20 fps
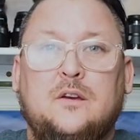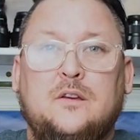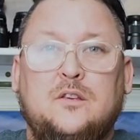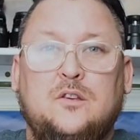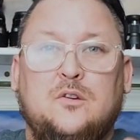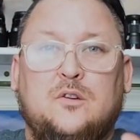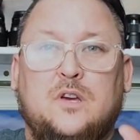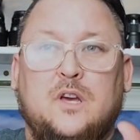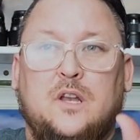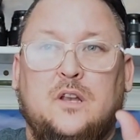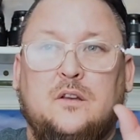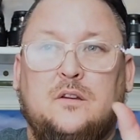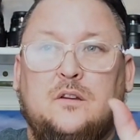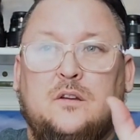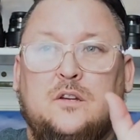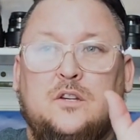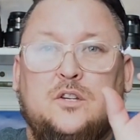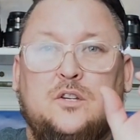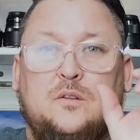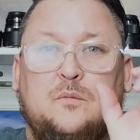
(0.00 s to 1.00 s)
You can
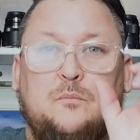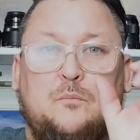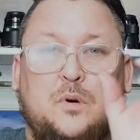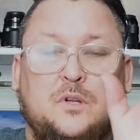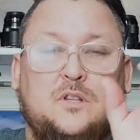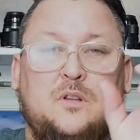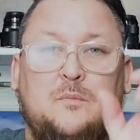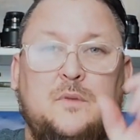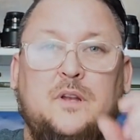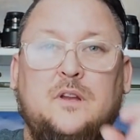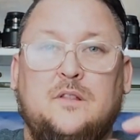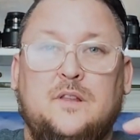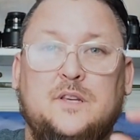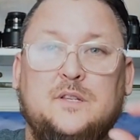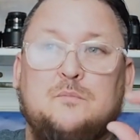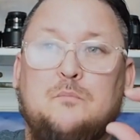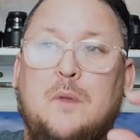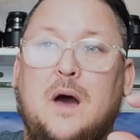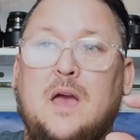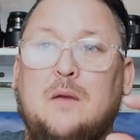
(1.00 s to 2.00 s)
put them into
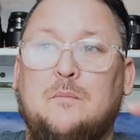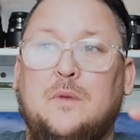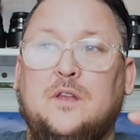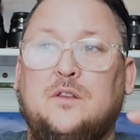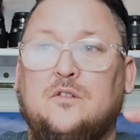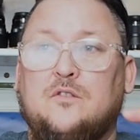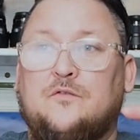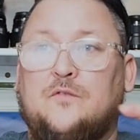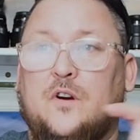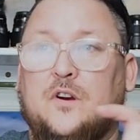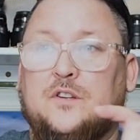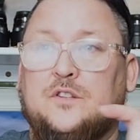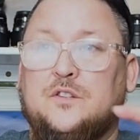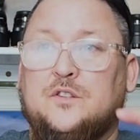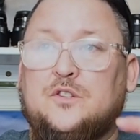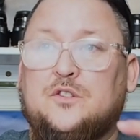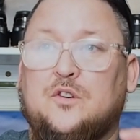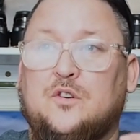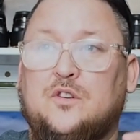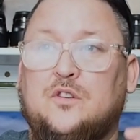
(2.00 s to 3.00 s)
these My Menu
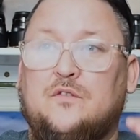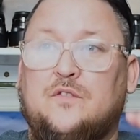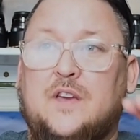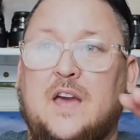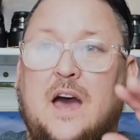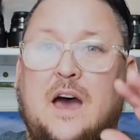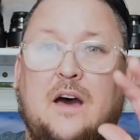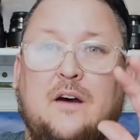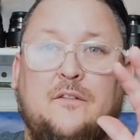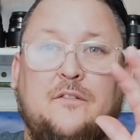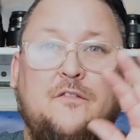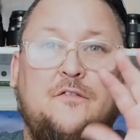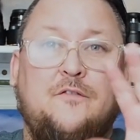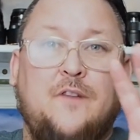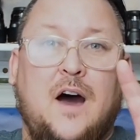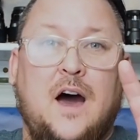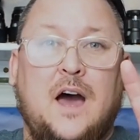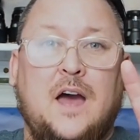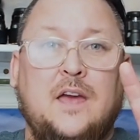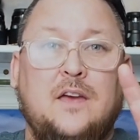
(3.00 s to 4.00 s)
functions. So you've got
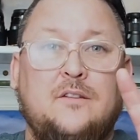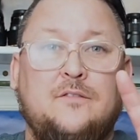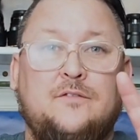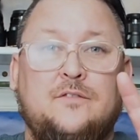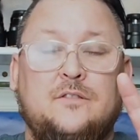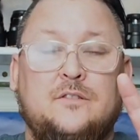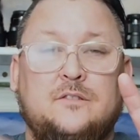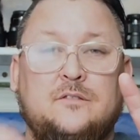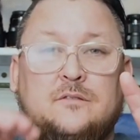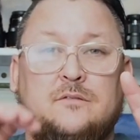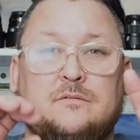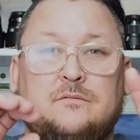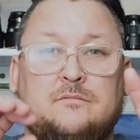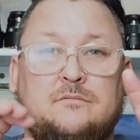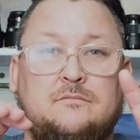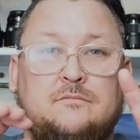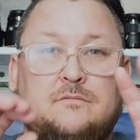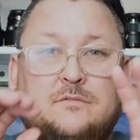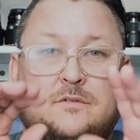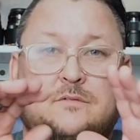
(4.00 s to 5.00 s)
5,
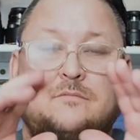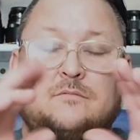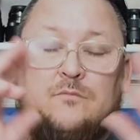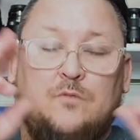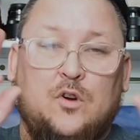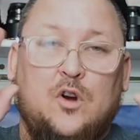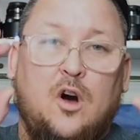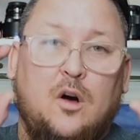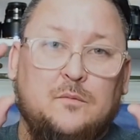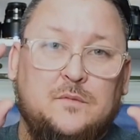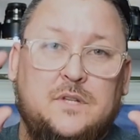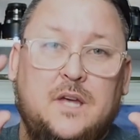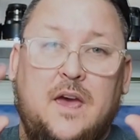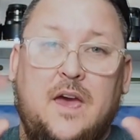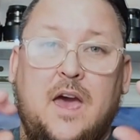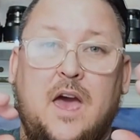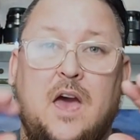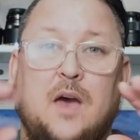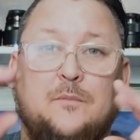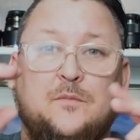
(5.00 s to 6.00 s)
we'll call them
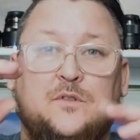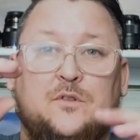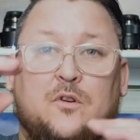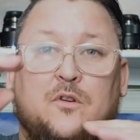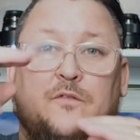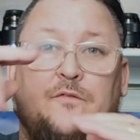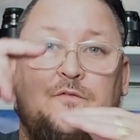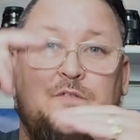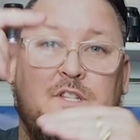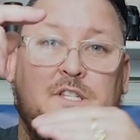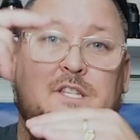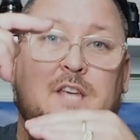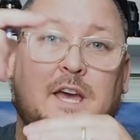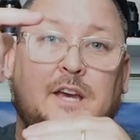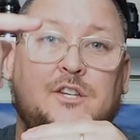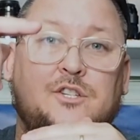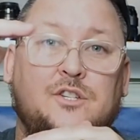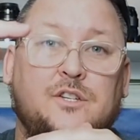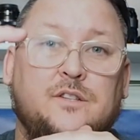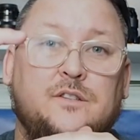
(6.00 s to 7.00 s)
tabs or
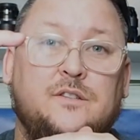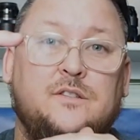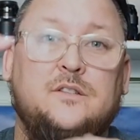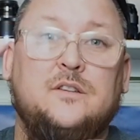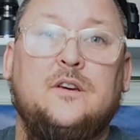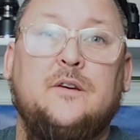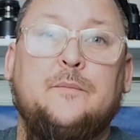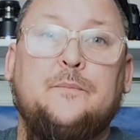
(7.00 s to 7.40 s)
sections,